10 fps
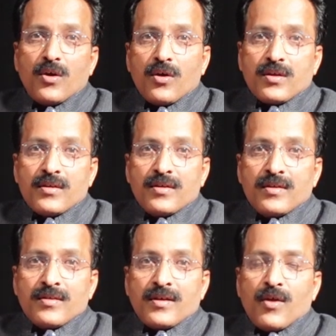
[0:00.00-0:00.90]
dock,
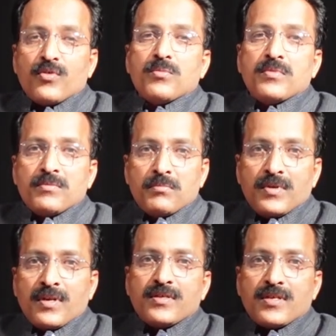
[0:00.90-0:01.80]
how to
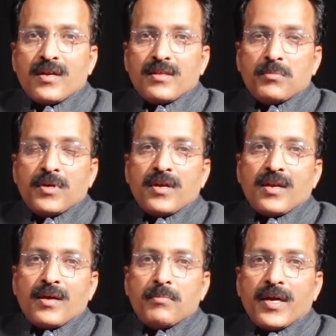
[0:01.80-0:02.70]
restart the burn
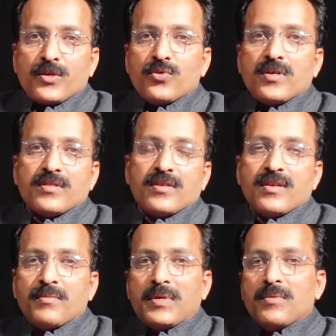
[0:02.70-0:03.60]
and come back to Earth
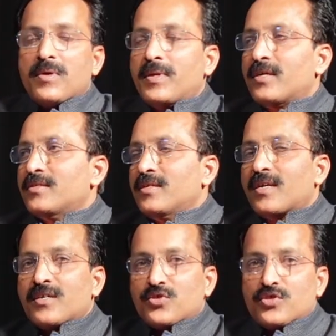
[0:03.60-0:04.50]
in a minimum energy
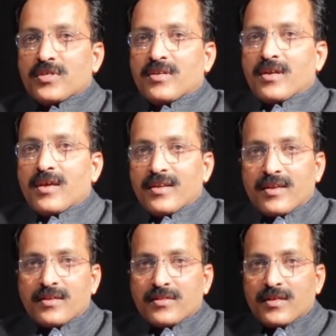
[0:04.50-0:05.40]
transition, re-enter
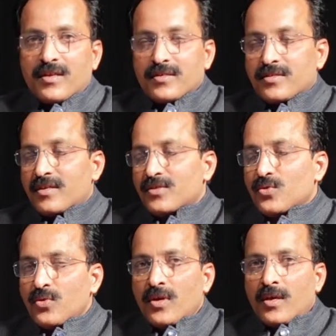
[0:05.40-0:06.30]
Earth and etc.
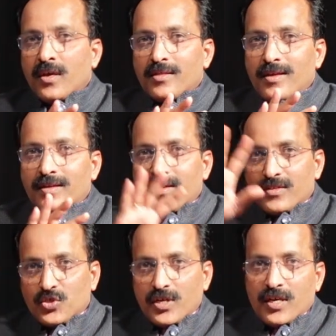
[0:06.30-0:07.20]
So the entire
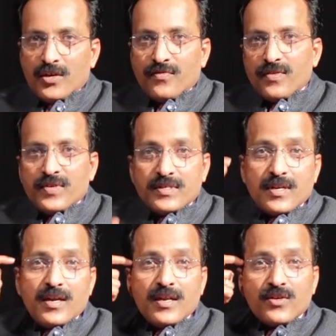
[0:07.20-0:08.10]
chain of events
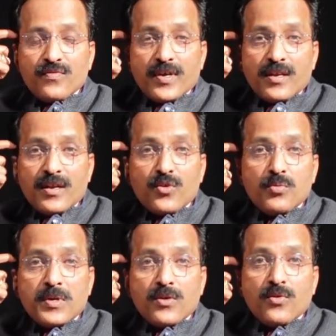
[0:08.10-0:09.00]
leading to final
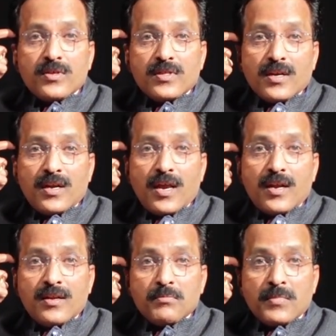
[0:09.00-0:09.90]
human going there and
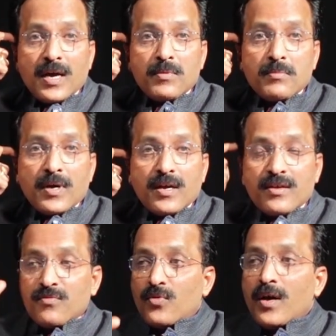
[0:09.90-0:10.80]
land, coming back
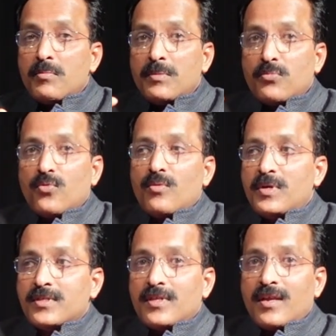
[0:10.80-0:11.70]
would have been proved
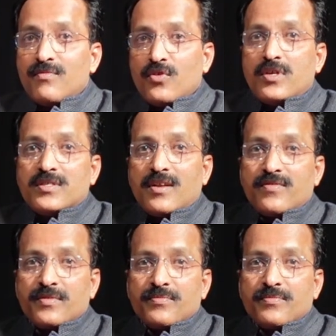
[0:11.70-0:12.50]
by Chandrayaan 4 itself.